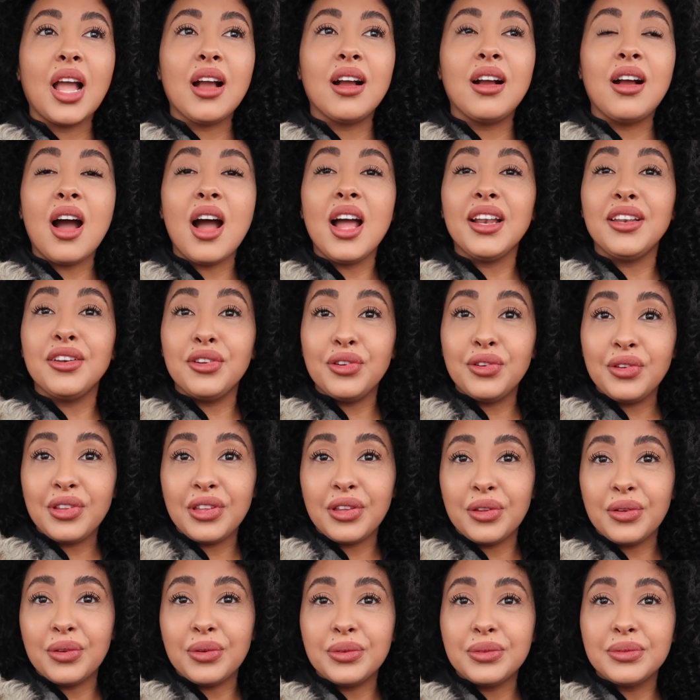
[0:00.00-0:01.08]
God knew
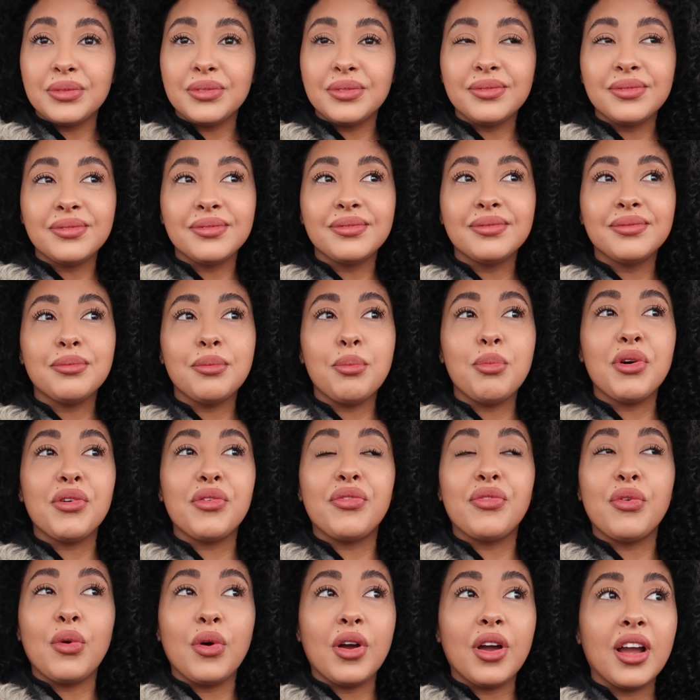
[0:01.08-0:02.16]
you
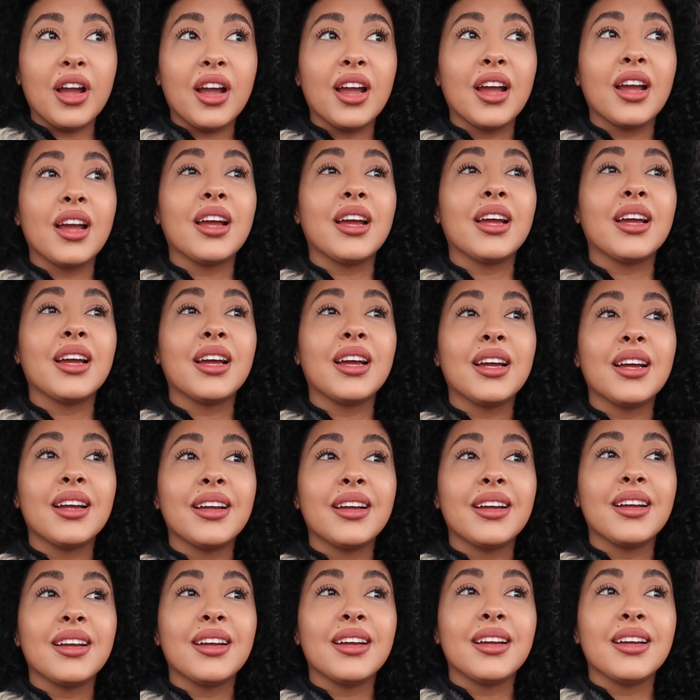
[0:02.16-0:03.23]
before
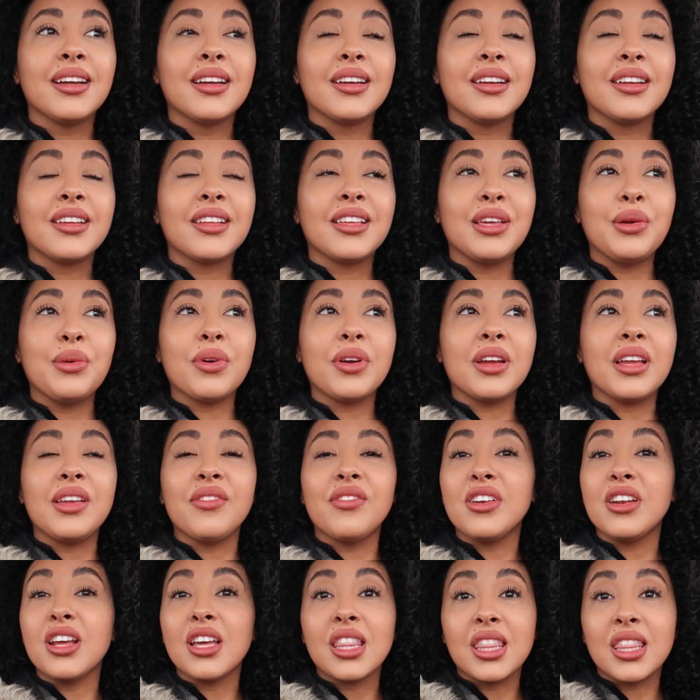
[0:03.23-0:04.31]
you were
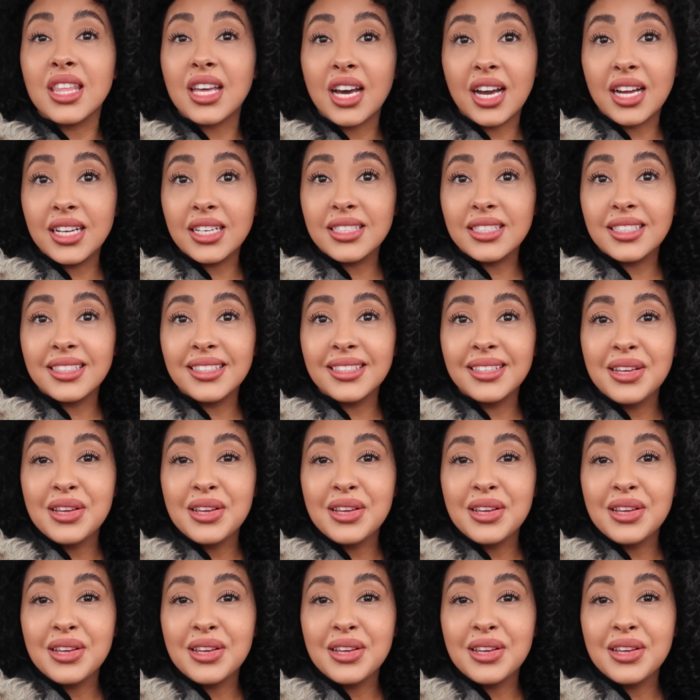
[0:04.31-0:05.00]
even a thought.